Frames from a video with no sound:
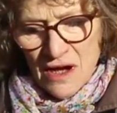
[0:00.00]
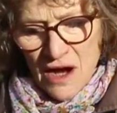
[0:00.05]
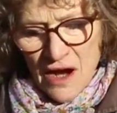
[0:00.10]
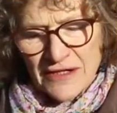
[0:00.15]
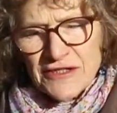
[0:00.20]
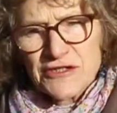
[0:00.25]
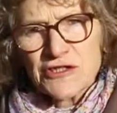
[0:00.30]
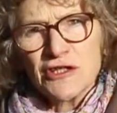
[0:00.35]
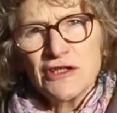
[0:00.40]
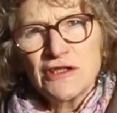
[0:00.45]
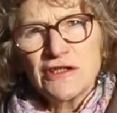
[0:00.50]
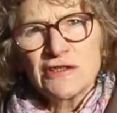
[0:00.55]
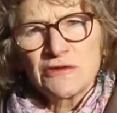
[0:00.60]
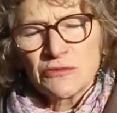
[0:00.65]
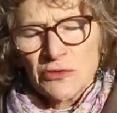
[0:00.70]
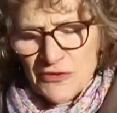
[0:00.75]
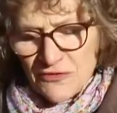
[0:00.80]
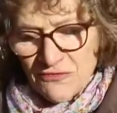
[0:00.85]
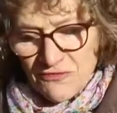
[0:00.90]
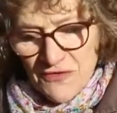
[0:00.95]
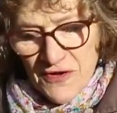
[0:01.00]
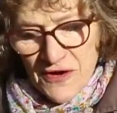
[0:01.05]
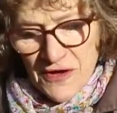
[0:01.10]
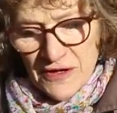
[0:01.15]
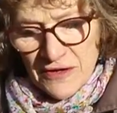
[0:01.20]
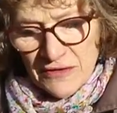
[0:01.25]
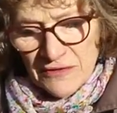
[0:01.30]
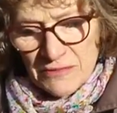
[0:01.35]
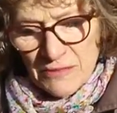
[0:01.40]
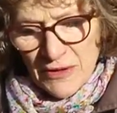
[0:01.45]
I turn with
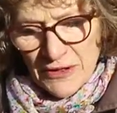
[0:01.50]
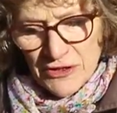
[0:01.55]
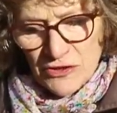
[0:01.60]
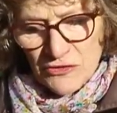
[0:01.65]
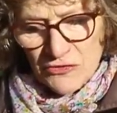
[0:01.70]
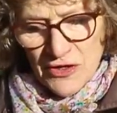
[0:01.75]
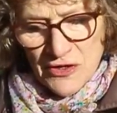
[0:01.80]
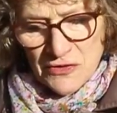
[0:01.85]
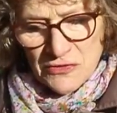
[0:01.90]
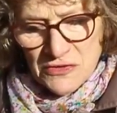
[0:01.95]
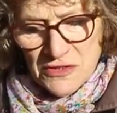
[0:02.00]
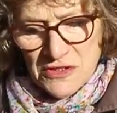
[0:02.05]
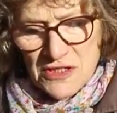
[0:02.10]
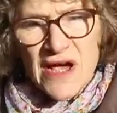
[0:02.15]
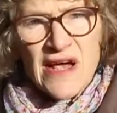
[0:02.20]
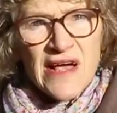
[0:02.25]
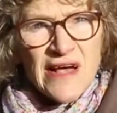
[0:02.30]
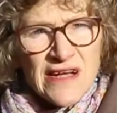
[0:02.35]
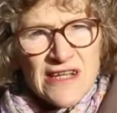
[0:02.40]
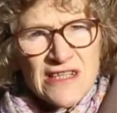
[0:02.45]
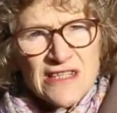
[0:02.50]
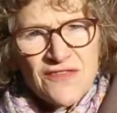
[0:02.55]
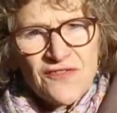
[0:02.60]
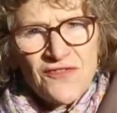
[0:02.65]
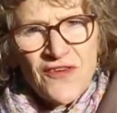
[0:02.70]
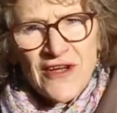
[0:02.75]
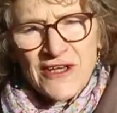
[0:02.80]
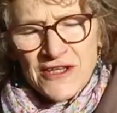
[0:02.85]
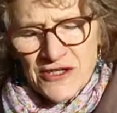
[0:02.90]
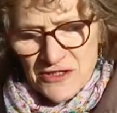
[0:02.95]
fire in my throat, his
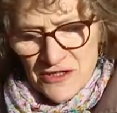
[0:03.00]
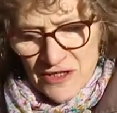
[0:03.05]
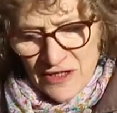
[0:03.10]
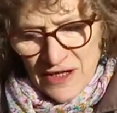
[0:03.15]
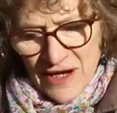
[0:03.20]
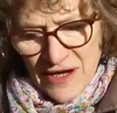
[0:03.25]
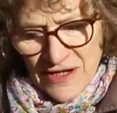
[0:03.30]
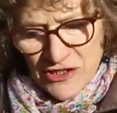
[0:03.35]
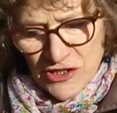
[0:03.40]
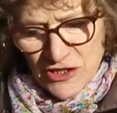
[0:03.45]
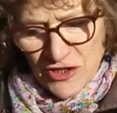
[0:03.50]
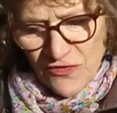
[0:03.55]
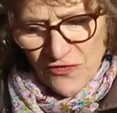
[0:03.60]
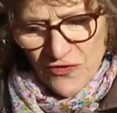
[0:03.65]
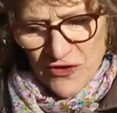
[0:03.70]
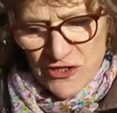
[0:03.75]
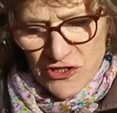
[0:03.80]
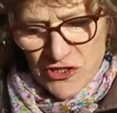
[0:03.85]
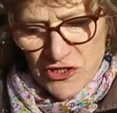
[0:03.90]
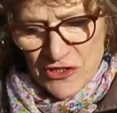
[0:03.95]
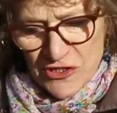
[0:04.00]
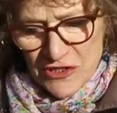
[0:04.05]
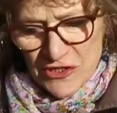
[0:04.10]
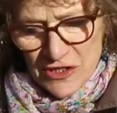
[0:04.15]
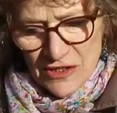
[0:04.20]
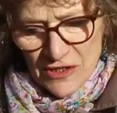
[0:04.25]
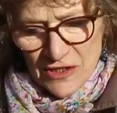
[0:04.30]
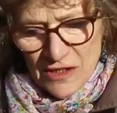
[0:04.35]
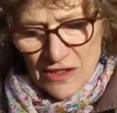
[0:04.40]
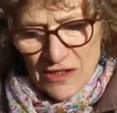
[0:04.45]
face a clenched
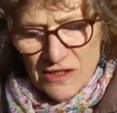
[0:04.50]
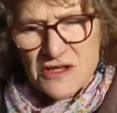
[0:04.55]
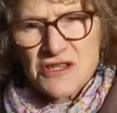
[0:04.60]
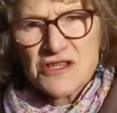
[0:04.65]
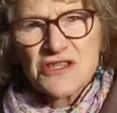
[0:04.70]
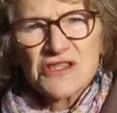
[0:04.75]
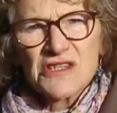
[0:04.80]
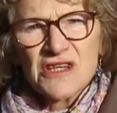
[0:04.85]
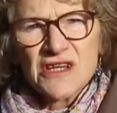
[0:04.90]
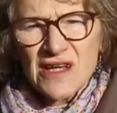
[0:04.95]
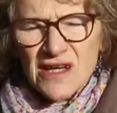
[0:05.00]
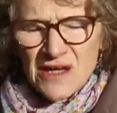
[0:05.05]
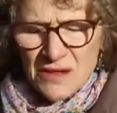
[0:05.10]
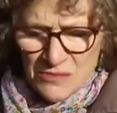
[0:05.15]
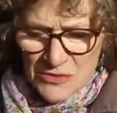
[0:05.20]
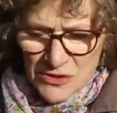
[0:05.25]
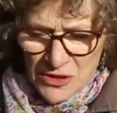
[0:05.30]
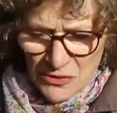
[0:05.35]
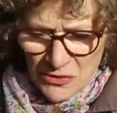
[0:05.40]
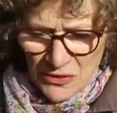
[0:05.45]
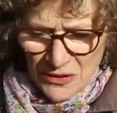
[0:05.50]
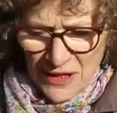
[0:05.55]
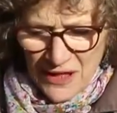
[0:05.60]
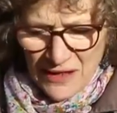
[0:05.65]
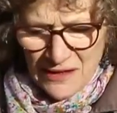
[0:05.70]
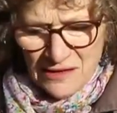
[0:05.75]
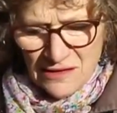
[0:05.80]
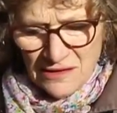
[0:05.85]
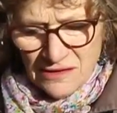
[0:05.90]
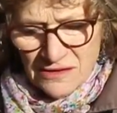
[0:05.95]
fist. To see him so
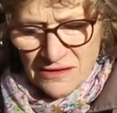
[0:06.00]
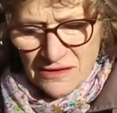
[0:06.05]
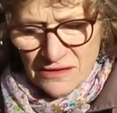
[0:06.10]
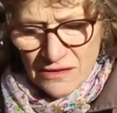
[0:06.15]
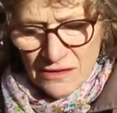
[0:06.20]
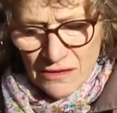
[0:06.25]
kettled